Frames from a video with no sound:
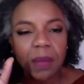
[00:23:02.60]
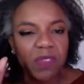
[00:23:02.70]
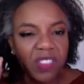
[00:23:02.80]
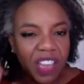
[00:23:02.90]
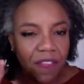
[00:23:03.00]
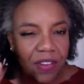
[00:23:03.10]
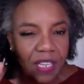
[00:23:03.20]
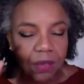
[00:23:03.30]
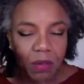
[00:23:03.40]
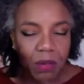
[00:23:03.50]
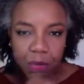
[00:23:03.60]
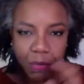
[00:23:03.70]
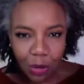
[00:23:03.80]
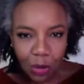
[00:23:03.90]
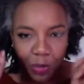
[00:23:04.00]
of Stephanie,
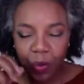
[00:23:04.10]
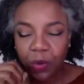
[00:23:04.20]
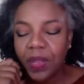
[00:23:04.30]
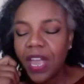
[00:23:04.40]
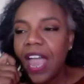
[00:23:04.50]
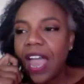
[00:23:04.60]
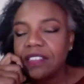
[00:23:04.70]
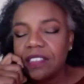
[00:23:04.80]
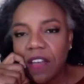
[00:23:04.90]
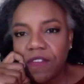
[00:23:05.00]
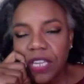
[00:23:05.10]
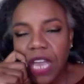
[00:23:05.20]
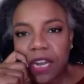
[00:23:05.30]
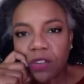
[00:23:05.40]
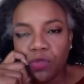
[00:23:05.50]
quote unquote. And Stephanie
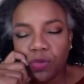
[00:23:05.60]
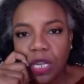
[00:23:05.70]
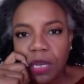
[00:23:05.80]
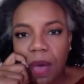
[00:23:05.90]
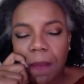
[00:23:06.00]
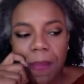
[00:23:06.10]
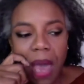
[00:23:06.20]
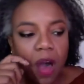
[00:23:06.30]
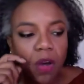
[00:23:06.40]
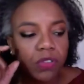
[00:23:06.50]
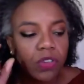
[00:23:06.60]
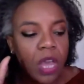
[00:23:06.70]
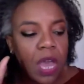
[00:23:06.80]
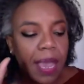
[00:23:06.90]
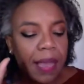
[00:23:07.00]
had a dream about
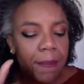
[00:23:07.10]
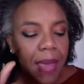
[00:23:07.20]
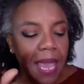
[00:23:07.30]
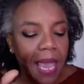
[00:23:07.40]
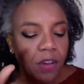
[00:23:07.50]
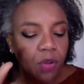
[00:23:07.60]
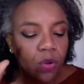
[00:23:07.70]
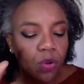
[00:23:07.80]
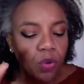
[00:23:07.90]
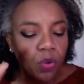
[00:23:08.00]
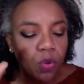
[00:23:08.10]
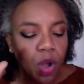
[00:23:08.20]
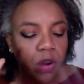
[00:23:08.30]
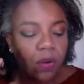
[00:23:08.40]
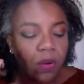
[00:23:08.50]
a man who,
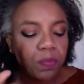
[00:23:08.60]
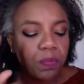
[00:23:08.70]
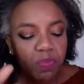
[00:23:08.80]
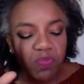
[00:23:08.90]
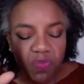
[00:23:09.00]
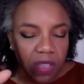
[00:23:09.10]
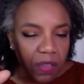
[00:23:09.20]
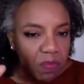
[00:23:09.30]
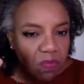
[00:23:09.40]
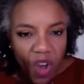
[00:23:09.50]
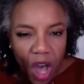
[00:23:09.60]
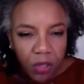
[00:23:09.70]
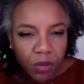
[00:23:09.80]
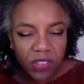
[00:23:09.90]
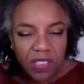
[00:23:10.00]
her
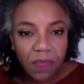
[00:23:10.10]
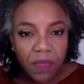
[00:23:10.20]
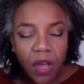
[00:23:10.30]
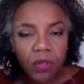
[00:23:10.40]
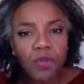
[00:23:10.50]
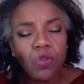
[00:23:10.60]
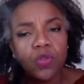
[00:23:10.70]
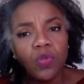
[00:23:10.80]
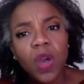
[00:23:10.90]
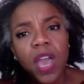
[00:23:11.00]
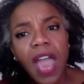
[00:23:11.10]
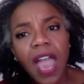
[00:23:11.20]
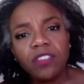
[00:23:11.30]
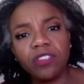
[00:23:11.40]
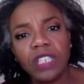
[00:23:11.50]
father or stepfather, who
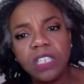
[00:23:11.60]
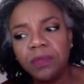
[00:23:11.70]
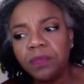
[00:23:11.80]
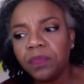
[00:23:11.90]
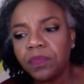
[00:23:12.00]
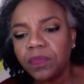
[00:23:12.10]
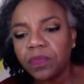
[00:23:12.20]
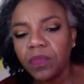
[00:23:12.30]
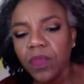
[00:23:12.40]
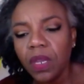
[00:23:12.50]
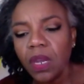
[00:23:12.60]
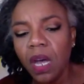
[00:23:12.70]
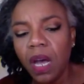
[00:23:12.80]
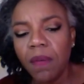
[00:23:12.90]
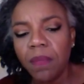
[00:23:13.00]
actually,
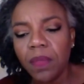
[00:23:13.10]
let